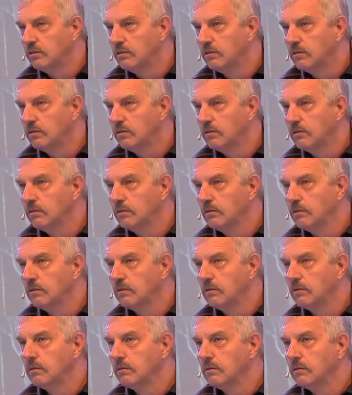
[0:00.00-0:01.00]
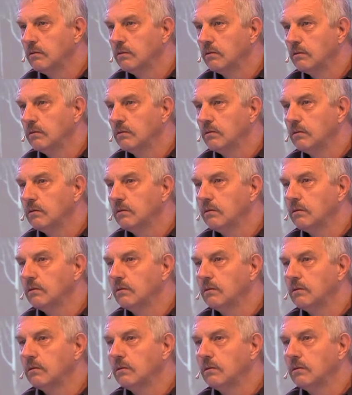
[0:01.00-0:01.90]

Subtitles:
(no one is talking)